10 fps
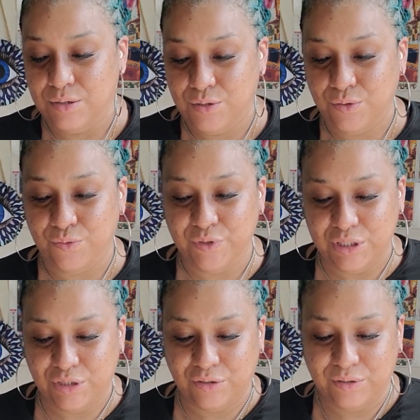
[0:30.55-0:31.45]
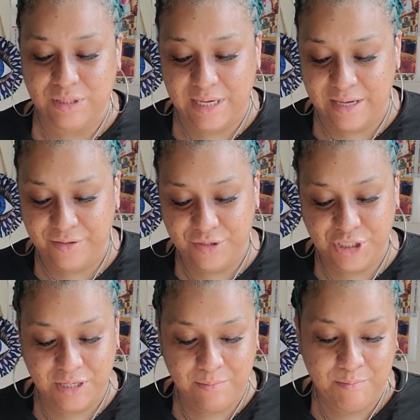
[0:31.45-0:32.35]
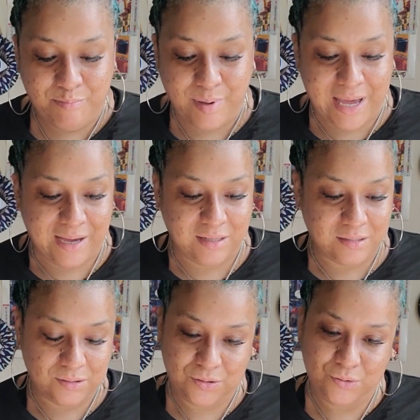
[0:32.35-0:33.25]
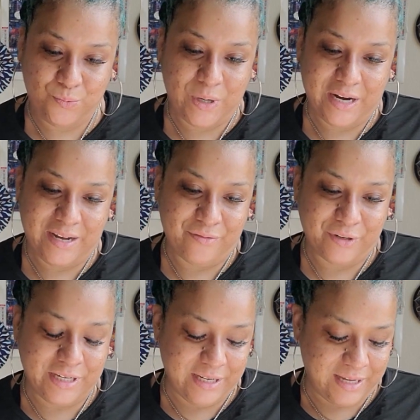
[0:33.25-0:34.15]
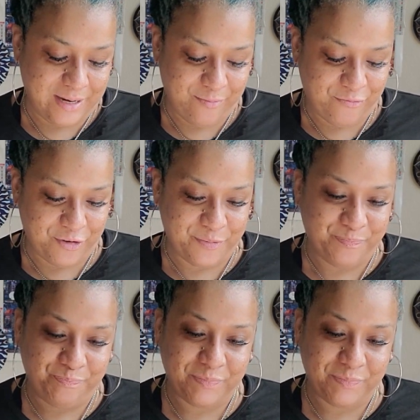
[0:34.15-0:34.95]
to return the energy back to wherever it came from.